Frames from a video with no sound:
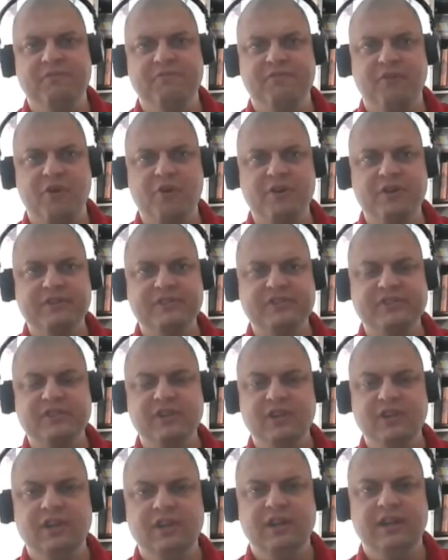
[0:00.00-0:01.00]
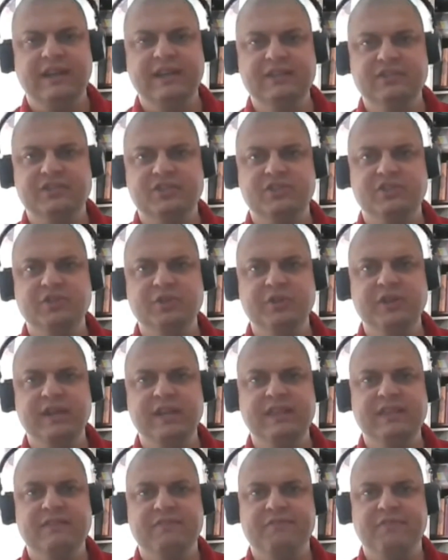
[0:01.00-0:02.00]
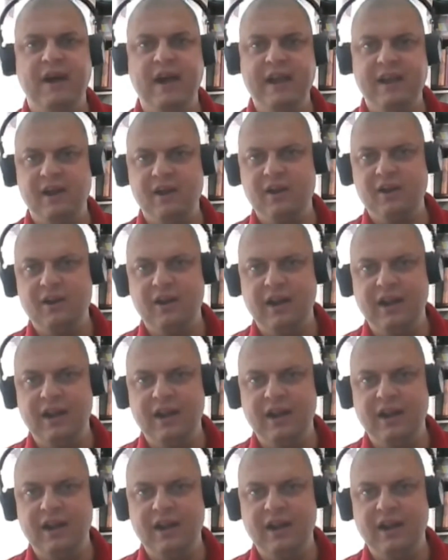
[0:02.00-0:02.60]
furnace, he stood in the fire.